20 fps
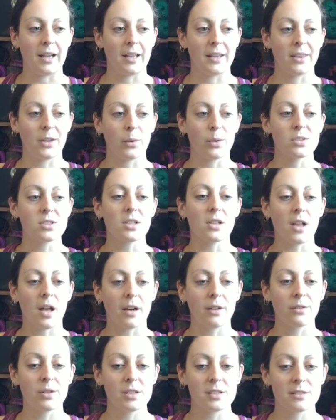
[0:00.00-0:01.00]
there was a lot
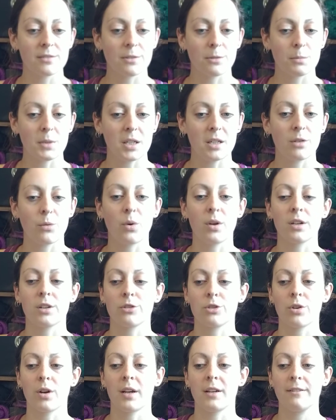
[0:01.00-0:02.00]
of reason for me to want
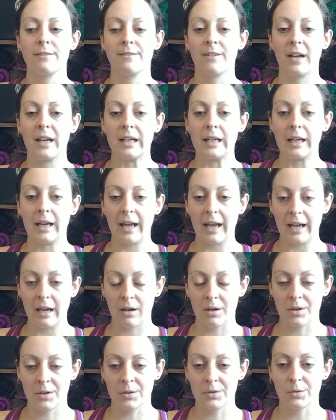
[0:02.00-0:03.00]
to try and find
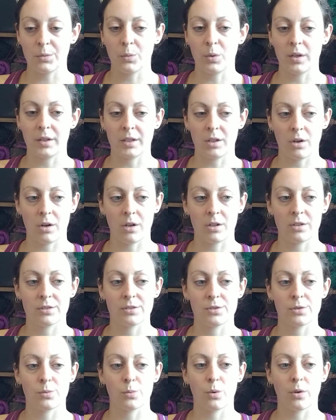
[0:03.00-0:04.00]
out what
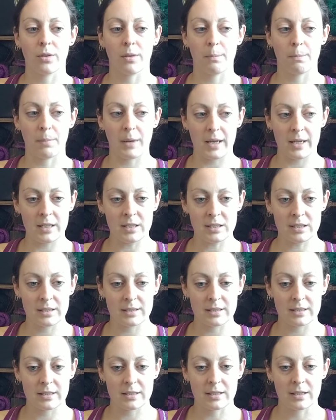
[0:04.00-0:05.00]
yarns were the
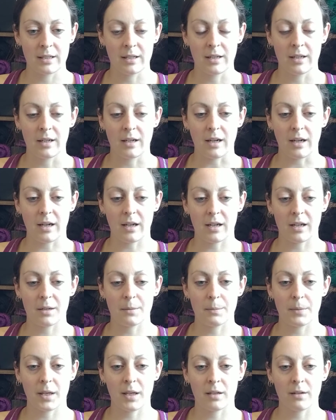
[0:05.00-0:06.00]
best.
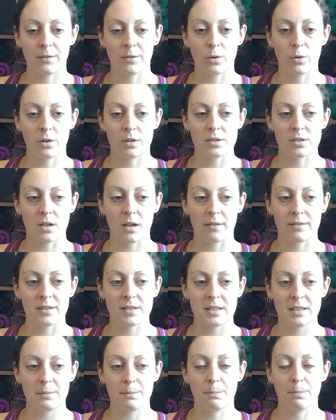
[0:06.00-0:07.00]
And of course,
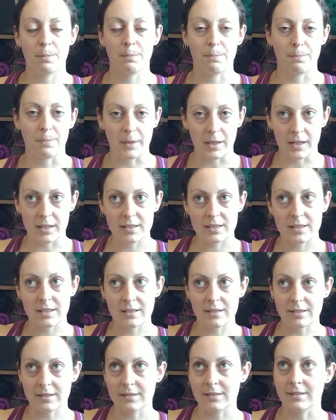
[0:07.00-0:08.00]
obviously, best
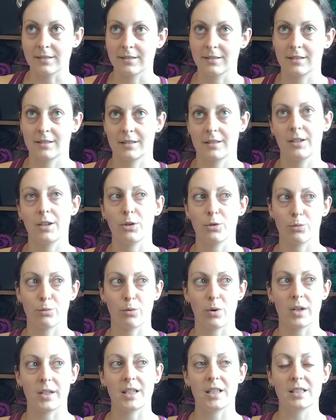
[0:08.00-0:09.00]
is a
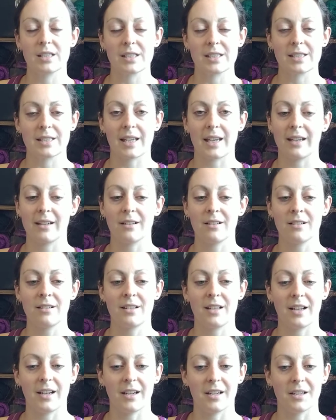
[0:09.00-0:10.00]
running scale.